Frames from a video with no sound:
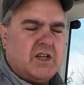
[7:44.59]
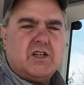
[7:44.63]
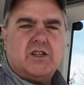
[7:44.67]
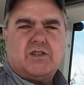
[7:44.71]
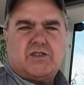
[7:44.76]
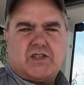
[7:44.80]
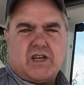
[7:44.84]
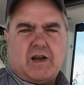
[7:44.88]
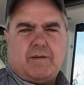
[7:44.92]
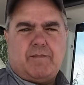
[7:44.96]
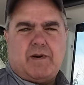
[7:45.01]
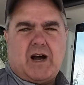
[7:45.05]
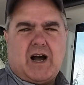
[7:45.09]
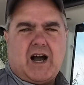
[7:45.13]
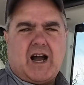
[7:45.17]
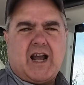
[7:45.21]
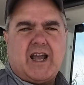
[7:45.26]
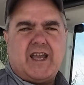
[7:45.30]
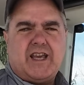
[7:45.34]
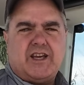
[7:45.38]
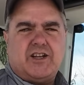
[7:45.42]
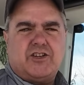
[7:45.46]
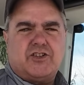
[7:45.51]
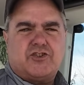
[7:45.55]
Some
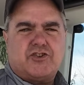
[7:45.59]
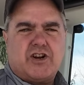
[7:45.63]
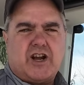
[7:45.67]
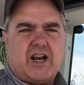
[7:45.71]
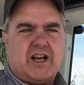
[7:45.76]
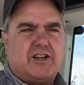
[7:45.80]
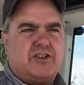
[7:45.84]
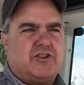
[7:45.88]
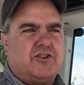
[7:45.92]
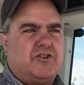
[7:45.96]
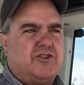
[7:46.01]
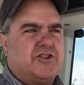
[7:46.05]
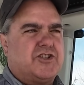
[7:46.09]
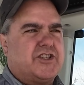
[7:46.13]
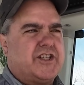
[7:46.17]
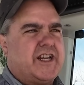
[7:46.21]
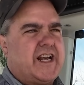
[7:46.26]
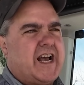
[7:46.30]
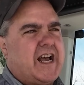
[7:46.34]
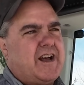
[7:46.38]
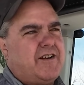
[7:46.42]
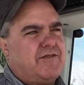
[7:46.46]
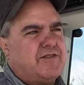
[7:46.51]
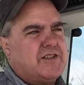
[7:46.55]
high-end tractors that
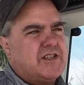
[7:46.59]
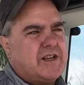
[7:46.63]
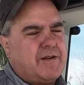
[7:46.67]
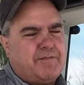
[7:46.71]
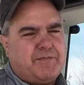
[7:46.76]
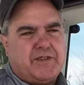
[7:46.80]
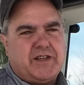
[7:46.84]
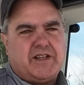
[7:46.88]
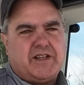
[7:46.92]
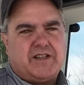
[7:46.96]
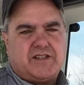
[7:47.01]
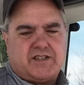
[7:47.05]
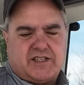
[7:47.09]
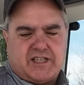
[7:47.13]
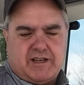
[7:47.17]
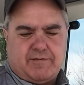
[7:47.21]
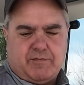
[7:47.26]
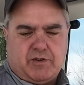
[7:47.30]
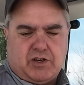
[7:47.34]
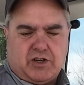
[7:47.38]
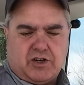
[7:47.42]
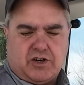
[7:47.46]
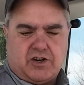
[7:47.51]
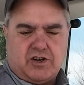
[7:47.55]
have something
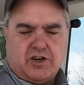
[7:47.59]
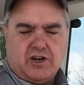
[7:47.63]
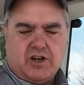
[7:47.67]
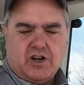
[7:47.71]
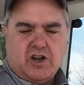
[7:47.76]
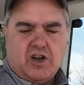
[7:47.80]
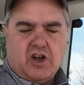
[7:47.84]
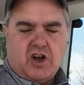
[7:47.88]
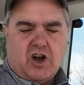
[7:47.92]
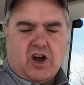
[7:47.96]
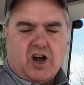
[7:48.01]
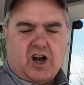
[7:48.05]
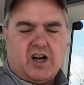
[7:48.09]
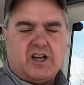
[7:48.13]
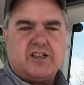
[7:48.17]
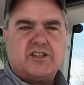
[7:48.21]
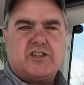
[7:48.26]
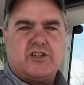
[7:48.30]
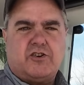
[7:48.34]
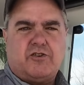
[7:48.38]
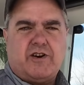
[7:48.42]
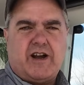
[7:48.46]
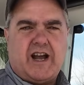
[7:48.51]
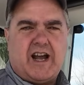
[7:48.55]
similar
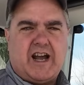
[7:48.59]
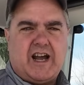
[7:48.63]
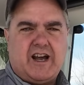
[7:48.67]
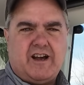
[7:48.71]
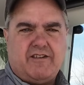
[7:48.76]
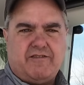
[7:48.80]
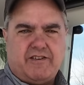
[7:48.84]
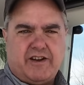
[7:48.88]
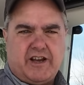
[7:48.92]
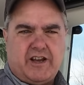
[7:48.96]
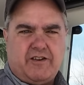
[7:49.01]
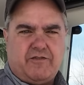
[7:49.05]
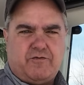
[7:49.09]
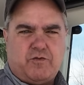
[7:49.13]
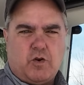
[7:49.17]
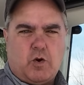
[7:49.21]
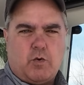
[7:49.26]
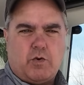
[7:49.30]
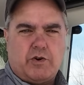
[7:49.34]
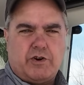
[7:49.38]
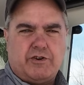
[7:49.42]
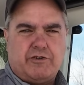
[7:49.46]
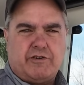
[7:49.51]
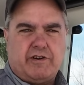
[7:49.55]
also have a
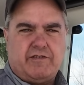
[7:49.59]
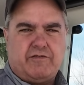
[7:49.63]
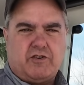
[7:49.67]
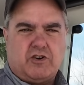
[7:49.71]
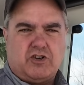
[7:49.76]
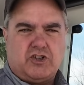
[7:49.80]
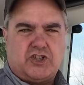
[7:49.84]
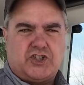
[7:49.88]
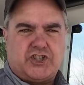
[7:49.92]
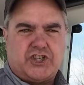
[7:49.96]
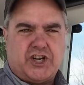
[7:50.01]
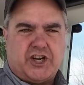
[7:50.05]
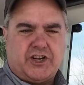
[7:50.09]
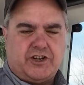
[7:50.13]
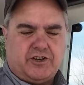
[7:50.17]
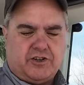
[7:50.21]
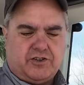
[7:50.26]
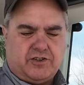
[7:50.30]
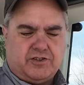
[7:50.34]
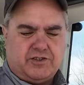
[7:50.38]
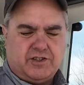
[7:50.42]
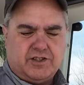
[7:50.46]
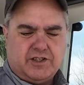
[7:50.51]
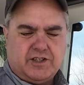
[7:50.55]
forward and reverse
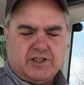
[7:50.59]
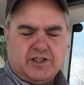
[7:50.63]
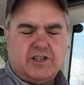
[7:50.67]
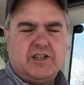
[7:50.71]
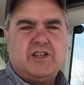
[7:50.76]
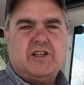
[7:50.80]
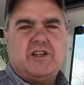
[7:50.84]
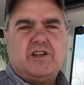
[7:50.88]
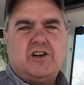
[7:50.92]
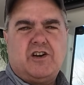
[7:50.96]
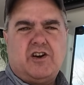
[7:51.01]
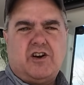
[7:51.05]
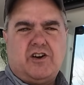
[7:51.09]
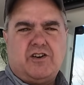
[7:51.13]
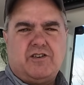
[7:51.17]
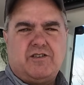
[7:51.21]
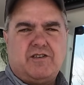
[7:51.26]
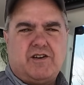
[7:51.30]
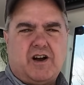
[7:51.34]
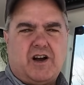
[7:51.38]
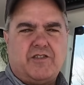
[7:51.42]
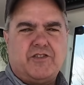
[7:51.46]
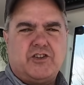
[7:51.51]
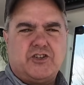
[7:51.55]
shuttle
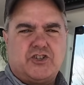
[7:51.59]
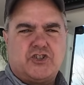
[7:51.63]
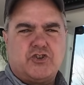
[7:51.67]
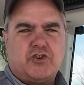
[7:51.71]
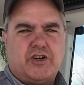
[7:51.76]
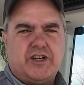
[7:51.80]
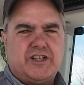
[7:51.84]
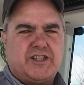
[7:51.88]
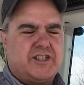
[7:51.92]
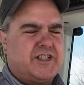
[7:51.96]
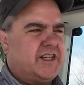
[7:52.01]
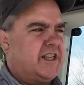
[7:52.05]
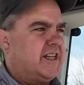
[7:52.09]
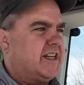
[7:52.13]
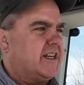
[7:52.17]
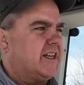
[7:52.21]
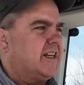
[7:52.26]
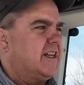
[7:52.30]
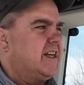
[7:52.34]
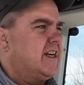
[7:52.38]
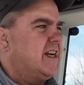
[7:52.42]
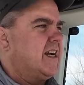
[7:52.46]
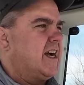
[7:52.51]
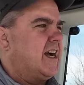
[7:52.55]
on the joystick.
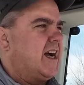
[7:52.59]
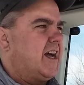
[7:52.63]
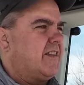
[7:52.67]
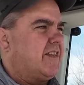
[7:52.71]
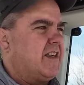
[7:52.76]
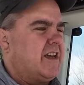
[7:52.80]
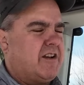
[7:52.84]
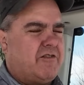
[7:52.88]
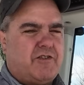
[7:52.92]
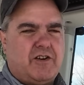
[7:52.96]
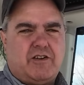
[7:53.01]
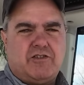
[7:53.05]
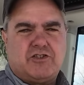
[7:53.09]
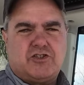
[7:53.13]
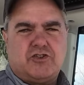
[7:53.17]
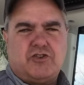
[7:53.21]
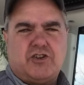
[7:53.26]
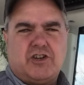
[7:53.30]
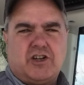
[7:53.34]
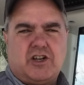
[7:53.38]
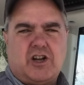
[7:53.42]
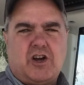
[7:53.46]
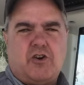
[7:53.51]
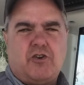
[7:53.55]
I think if I was
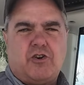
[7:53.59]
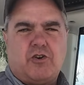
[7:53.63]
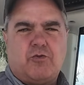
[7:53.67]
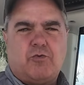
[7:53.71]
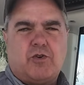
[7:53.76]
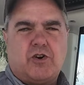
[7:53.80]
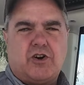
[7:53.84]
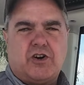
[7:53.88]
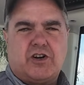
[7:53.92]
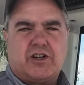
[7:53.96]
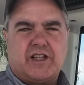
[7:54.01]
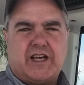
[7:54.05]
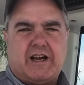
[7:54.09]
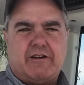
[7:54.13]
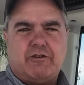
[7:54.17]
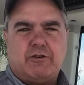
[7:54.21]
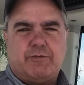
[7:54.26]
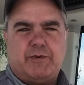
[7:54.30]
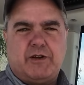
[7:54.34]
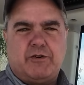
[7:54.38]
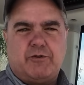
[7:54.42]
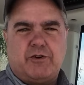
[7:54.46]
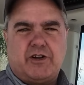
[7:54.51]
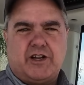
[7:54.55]
doing loader work, that would
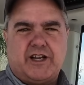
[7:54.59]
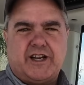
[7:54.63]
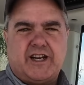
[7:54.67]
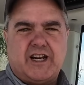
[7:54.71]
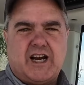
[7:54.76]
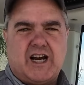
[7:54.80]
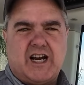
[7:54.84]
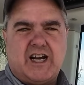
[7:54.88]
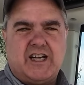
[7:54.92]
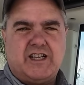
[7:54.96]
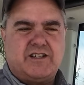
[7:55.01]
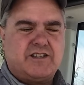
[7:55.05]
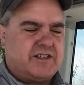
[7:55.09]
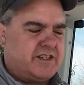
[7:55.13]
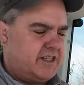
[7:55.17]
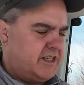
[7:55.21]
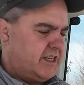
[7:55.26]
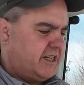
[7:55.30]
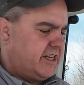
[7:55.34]
be really nice.